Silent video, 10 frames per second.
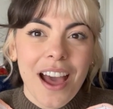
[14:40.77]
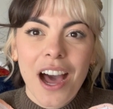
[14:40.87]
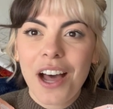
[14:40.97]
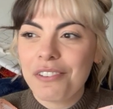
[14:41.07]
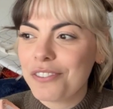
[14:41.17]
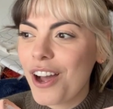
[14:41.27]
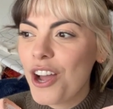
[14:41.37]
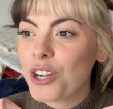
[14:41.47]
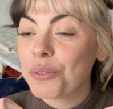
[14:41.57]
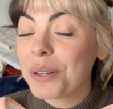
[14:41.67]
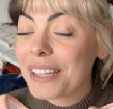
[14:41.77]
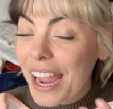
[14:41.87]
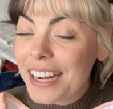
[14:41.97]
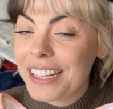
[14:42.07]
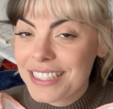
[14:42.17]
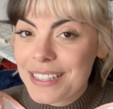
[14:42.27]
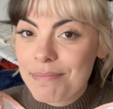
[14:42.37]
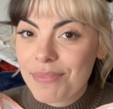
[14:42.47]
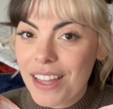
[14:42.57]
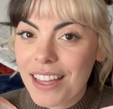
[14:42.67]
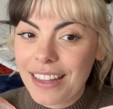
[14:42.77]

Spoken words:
of creating something.